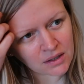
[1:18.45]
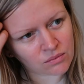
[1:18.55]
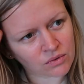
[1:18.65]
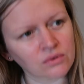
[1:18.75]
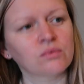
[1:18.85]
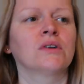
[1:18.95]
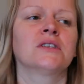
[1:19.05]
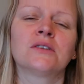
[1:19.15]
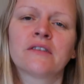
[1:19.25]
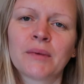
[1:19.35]
He just
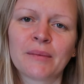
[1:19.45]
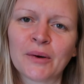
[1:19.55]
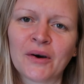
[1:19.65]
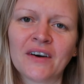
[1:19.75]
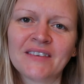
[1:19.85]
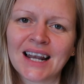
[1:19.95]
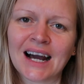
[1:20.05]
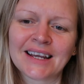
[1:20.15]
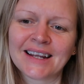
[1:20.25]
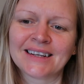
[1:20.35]
wanted to have a bit more of a
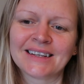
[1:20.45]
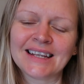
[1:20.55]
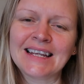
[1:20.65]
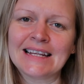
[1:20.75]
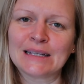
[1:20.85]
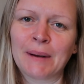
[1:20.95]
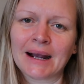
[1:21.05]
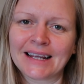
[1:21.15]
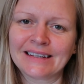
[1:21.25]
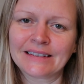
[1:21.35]
lie-in, ease
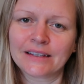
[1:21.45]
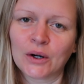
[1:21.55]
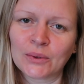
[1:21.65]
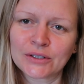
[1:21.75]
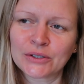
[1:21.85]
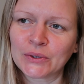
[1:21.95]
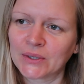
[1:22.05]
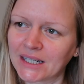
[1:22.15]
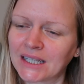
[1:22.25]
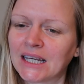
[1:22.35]
back into the whole
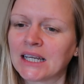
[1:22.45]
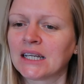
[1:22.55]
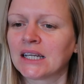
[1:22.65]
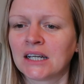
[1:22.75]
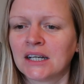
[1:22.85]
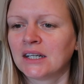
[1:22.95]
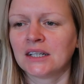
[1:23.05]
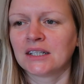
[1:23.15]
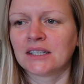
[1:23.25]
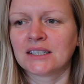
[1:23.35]
schooling thing.
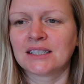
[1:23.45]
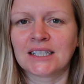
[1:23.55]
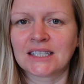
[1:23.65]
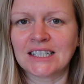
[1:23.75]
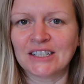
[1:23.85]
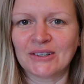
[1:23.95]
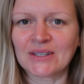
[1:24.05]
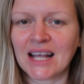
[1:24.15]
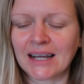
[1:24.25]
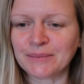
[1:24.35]
16 year
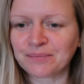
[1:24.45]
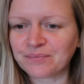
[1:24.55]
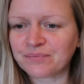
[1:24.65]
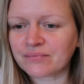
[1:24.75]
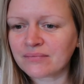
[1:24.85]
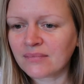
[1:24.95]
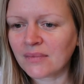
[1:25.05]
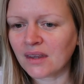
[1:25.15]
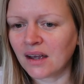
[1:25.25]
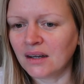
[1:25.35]
old, hey?
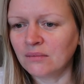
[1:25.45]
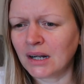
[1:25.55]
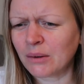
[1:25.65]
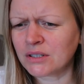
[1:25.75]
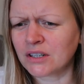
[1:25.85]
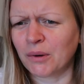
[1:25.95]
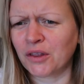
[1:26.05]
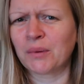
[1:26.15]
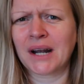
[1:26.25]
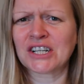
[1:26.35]
um, I wasn't gonna
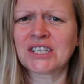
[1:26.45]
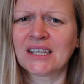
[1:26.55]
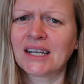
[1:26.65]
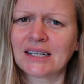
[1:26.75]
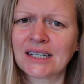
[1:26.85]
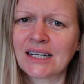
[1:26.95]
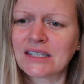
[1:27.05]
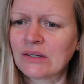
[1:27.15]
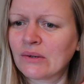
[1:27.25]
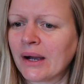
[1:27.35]
bother, but actually the little
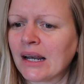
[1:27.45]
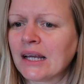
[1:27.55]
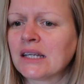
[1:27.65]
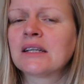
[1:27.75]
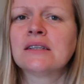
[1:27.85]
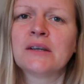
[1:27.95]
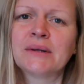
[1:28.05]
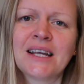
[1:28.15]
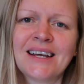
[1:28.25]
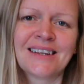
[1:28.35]
kids do quite like
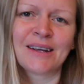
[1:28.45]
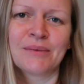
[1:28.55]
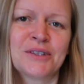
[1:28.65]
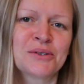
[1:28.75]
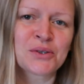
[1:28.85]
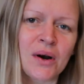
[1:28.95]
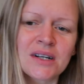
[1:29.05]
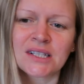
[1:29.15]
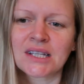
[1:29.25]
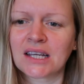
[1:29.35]
doing it and like we do
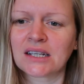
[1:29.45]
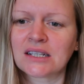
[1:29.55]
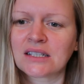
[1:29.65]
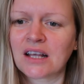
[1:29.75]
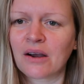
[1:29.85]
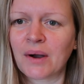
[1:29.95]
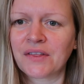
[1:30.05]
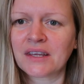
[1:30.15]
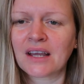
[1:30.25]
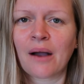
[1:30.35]
squats and things, so I
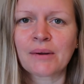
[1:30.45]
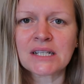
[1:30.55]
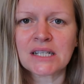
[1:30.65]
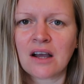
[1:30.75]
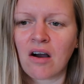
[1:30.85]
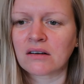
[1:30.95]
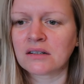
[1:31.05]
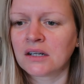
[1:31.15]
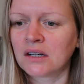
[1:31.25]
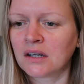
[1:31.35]
think I will stick it
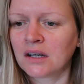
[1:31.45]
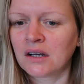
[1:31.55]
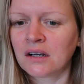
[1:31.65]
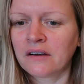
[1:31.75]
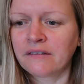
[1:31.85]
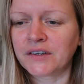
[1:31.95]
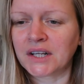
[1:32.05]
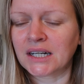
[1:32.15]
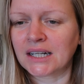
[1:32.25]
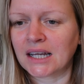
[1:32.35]
on for
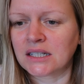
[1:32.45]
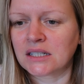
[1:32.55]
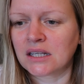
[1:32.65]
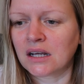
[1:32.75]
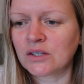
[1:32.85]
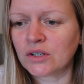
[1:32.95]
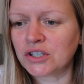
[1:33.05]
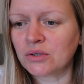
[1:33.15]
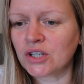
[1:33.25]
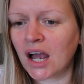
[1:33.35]
the little kids. Do you wanna
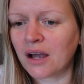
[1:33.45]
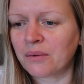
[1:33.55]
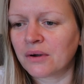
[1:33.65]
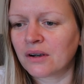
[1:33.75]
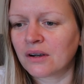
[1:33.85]
do Joe?